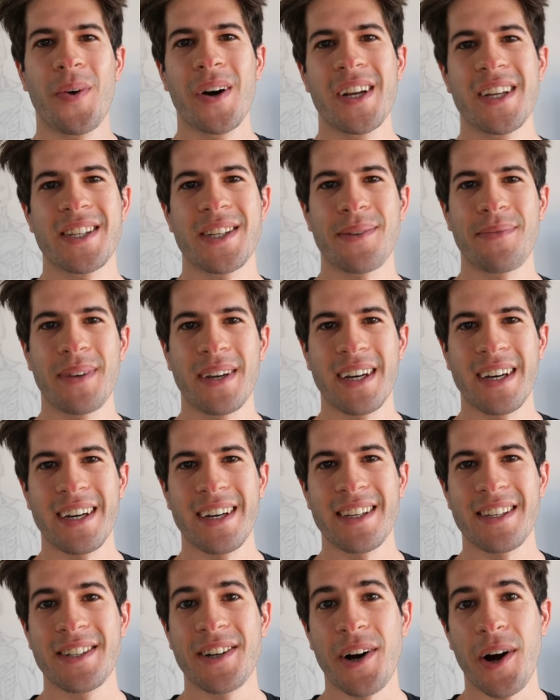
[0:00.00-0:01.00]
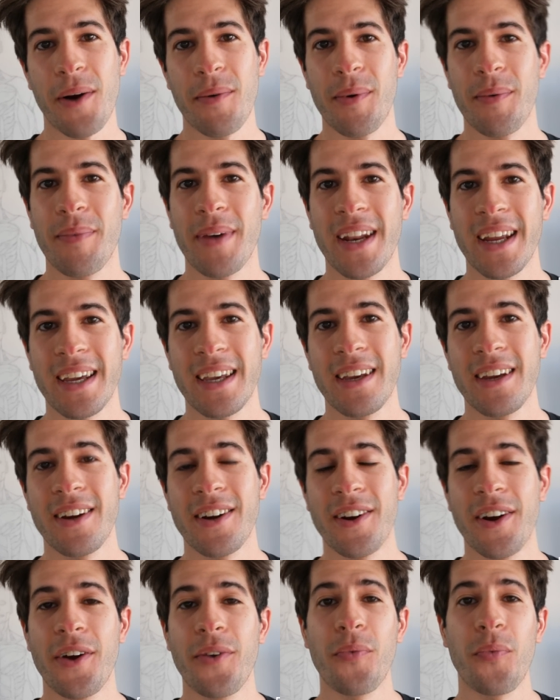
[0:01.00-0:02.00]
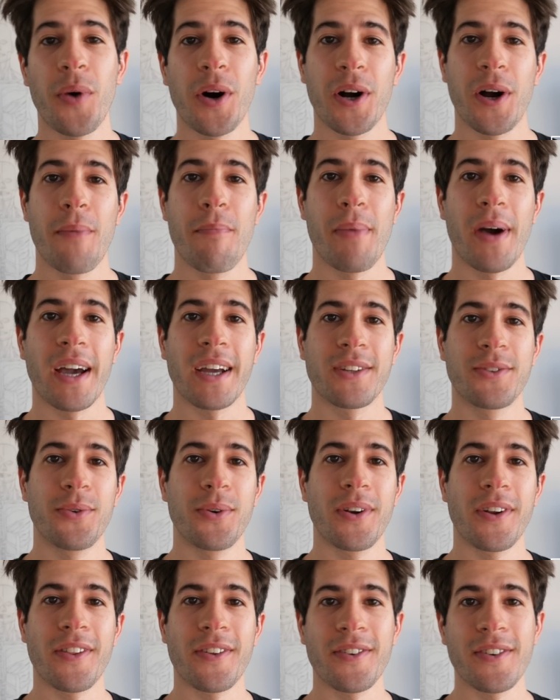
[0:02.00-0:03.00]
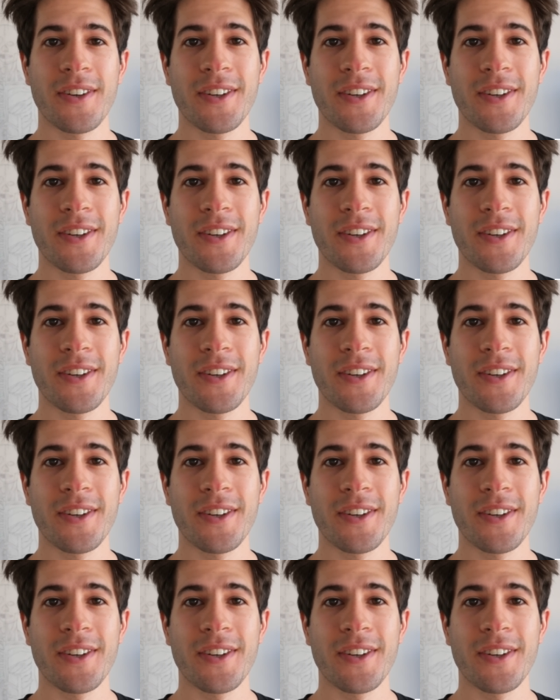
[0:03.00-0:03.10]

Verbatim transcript: is up guys, Kharma Medic here and welcome back to another